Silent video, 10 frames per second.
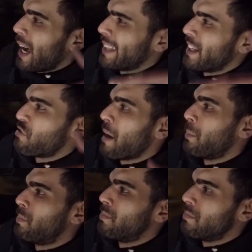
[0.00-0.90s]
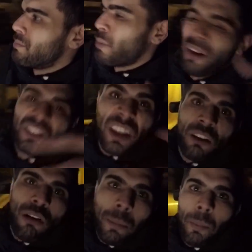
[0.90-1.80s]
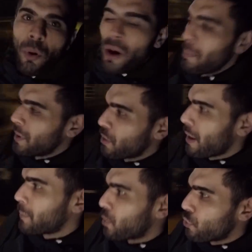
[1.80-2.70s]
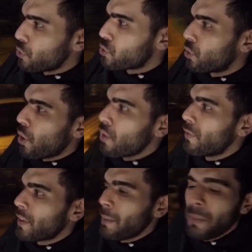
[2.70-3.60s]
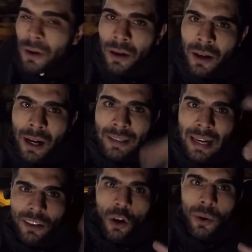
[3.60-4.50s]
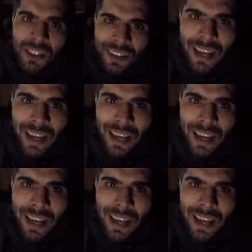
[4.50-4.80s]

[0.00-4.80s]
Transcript: and they grabbed, well, they didn't grab a point, but they grabbed a crucial goal for them, and now they go into the